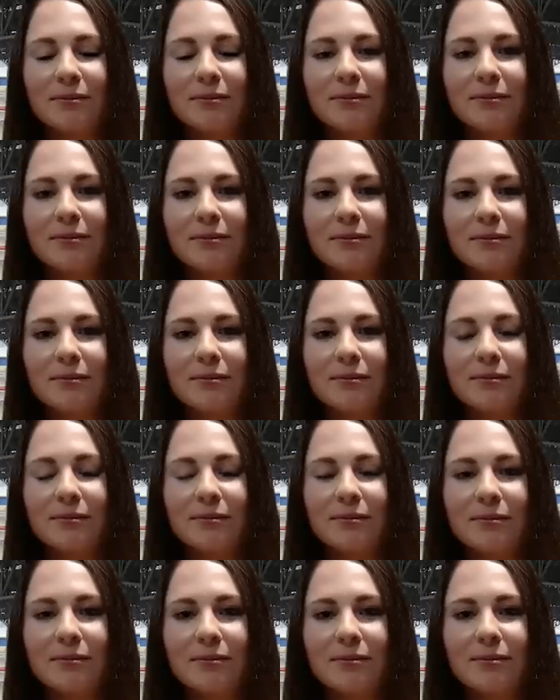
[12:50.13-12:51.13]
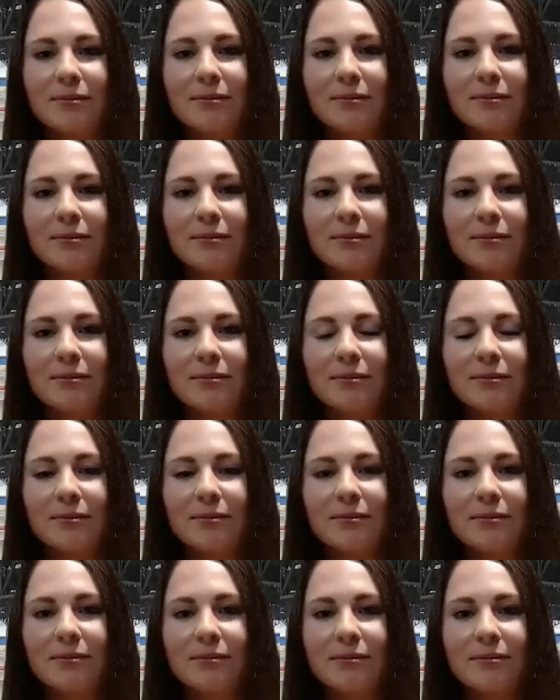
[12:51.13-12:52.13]

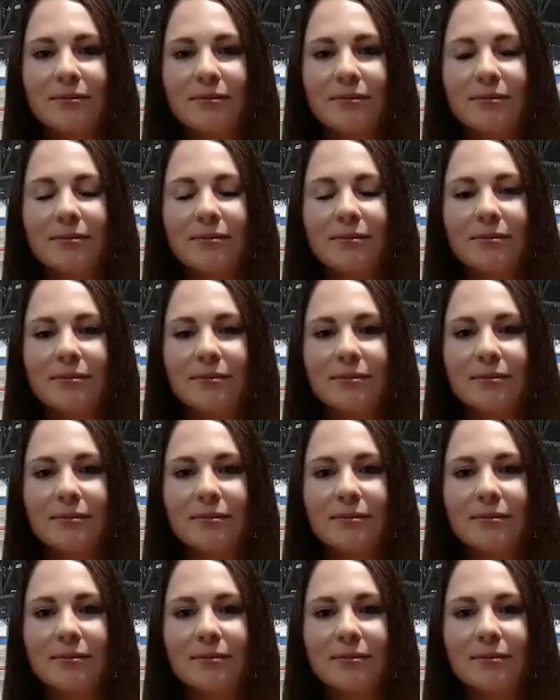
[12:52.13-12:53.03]
The person shown says nothing.